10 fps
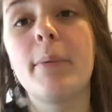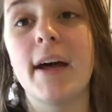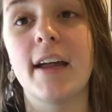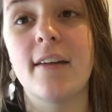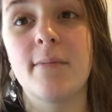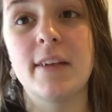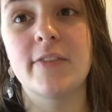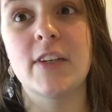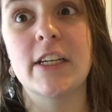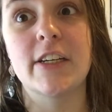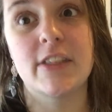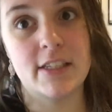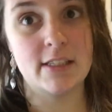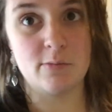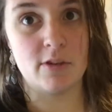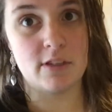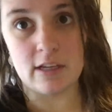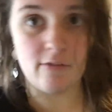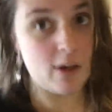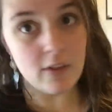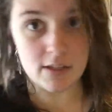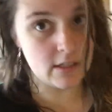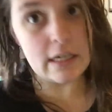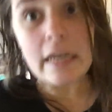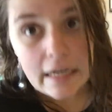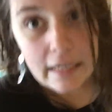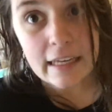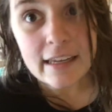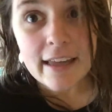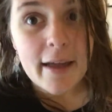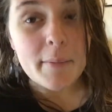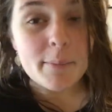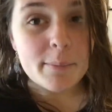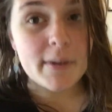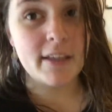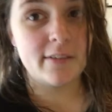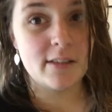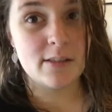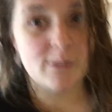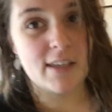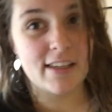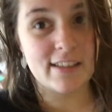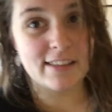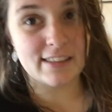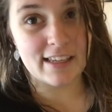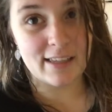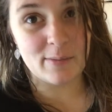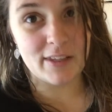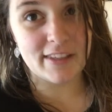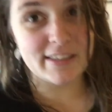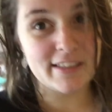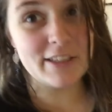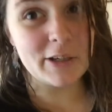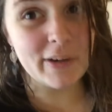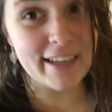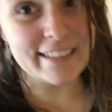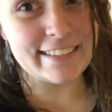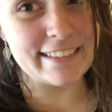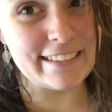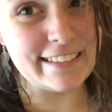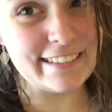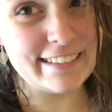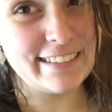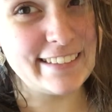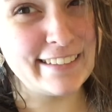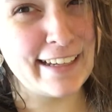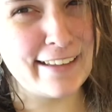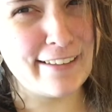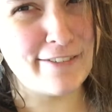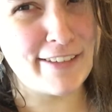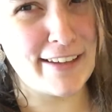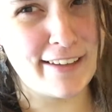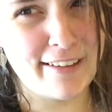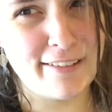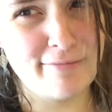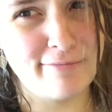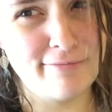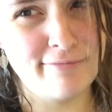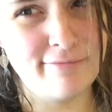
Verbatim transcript: But I've been very good this month and have not listened to any. But he was sweet and he's letting me listen to it. I love him.